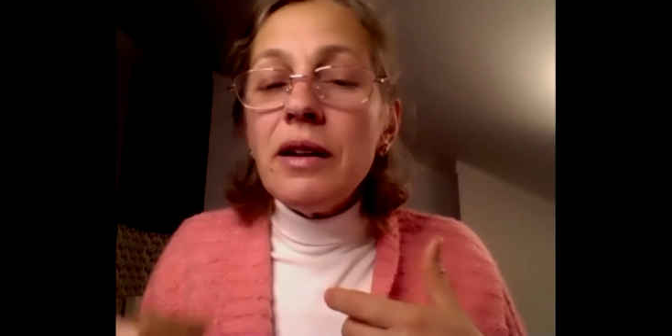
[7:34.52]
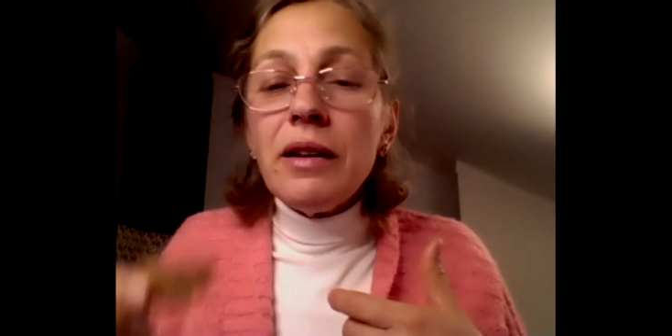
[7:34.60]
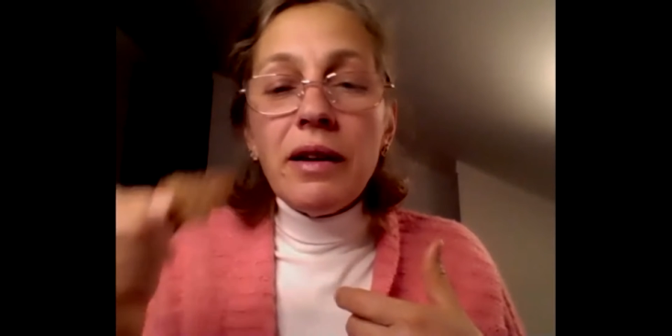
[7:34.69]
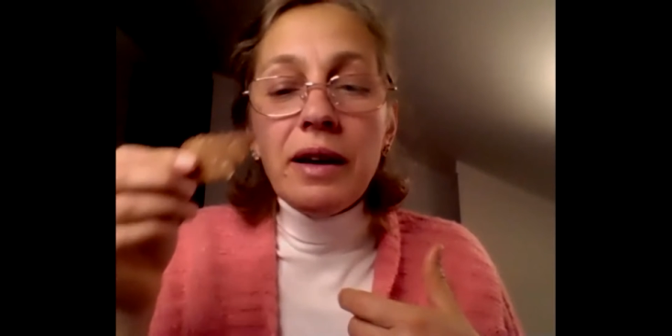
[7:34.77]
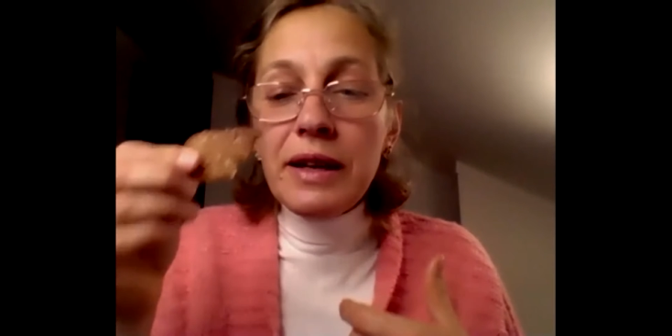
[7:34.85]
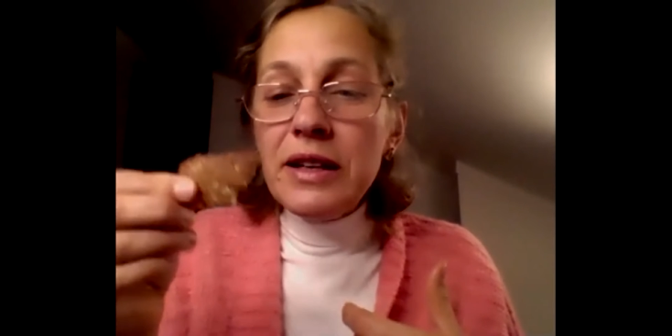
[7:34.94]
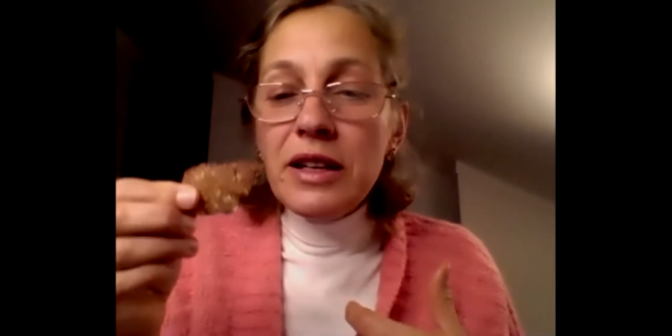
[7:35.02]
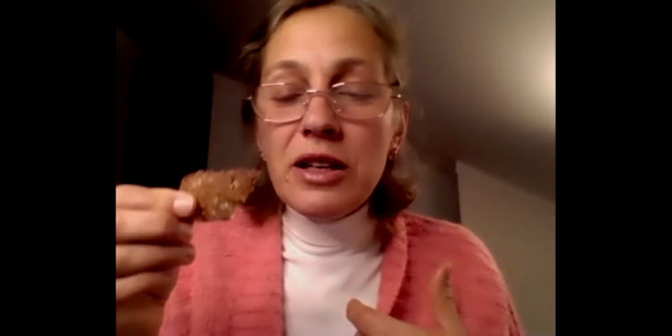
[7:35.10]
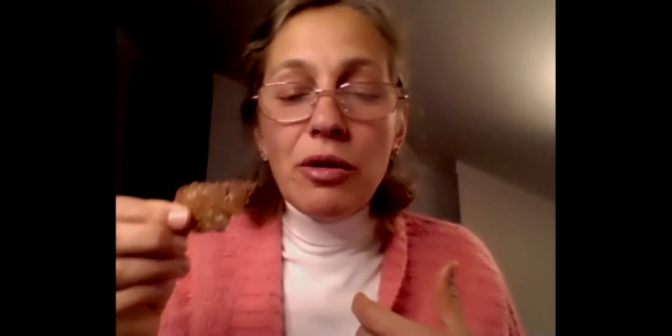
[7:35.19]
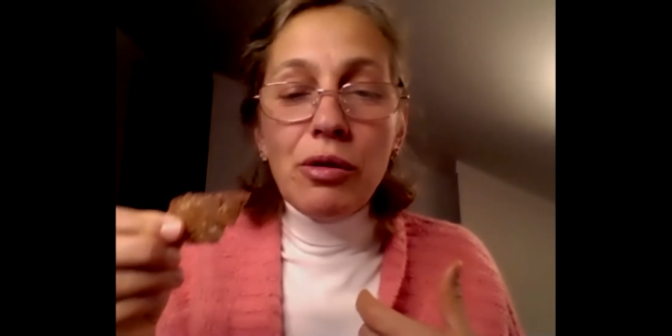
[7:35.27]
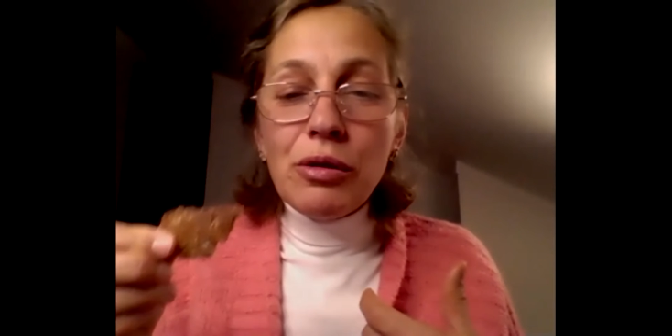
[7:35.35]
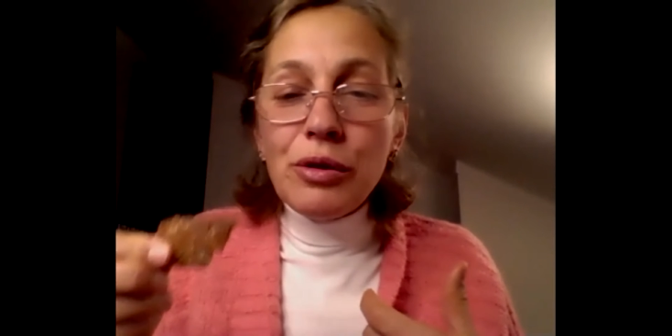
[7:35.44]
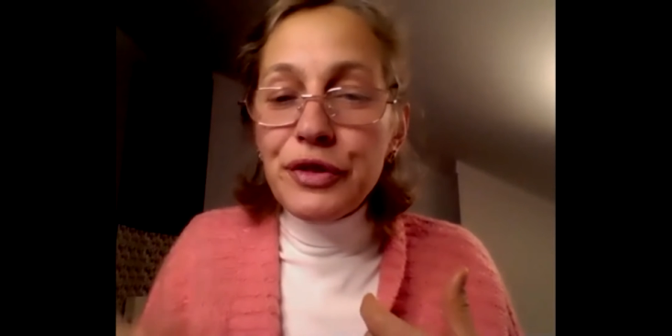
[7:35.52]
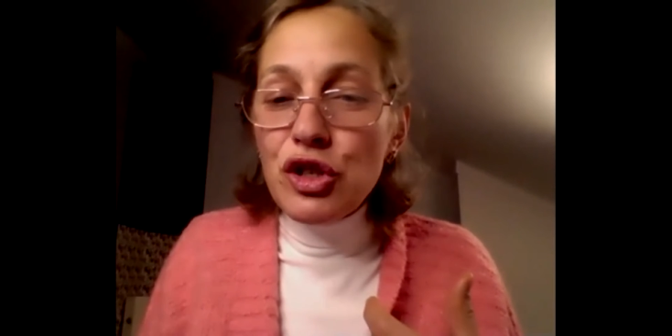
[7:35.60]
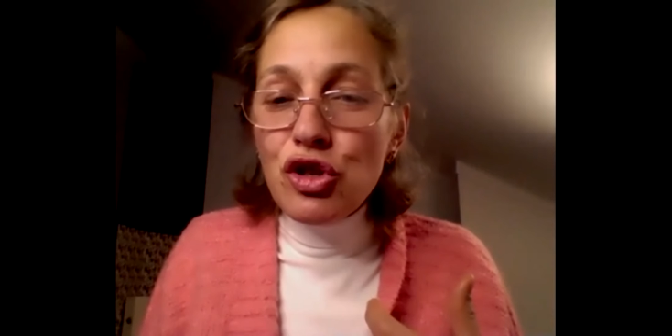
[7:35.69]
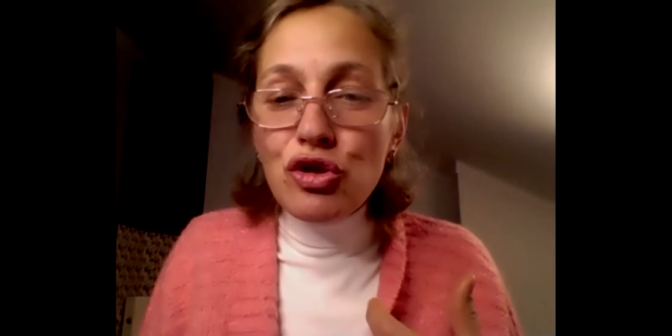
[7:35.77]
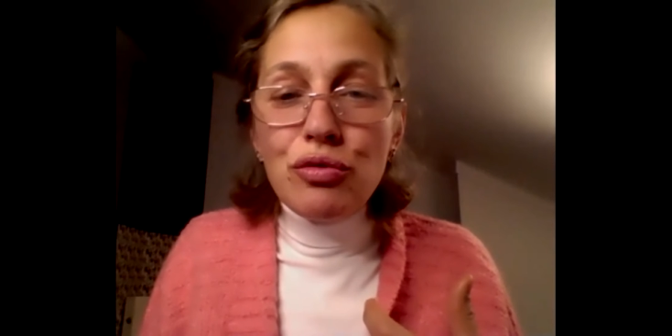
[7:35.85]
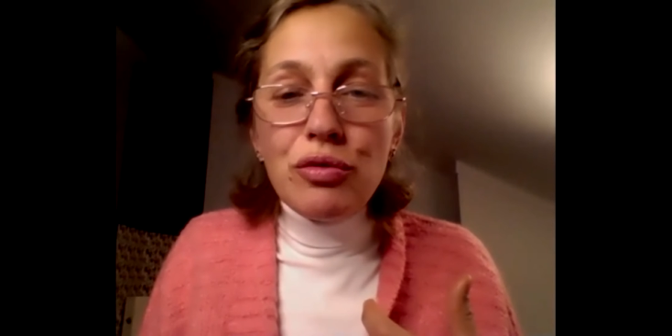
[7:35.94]
Uh, eating all of the
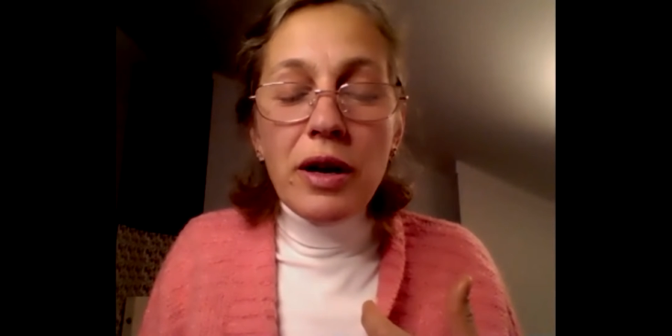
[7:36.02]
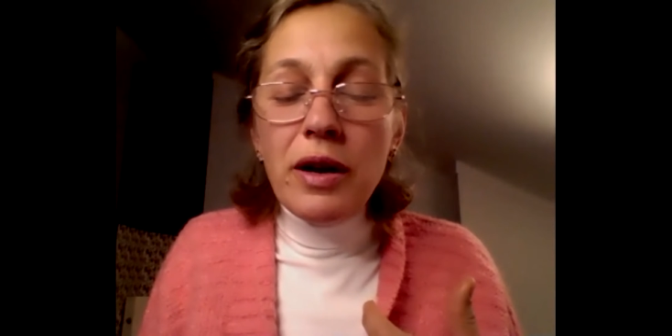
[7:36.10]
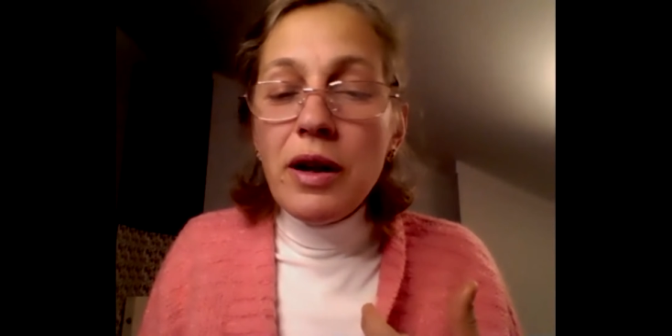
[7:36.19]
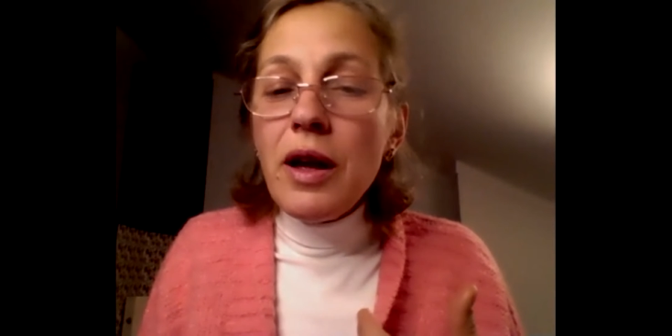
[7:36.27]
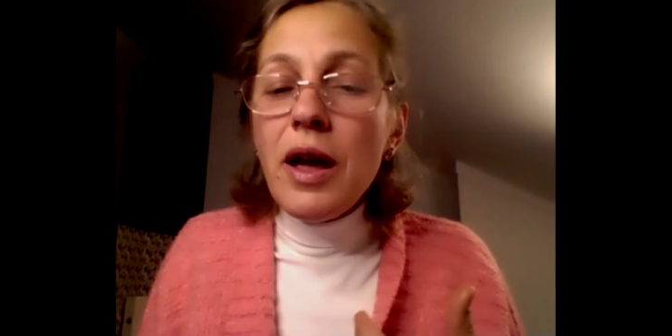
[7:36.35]
sugar,